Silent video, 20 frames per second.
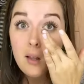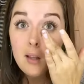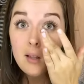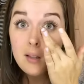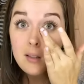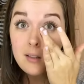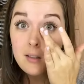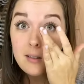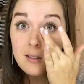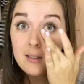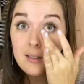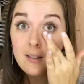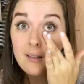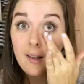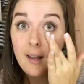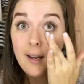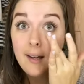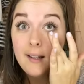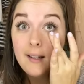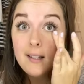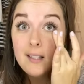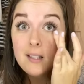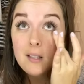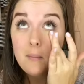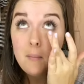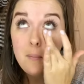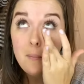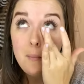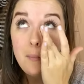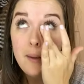slightest
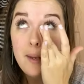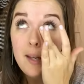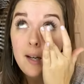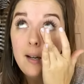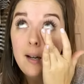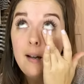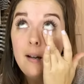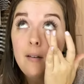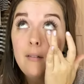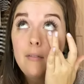bit of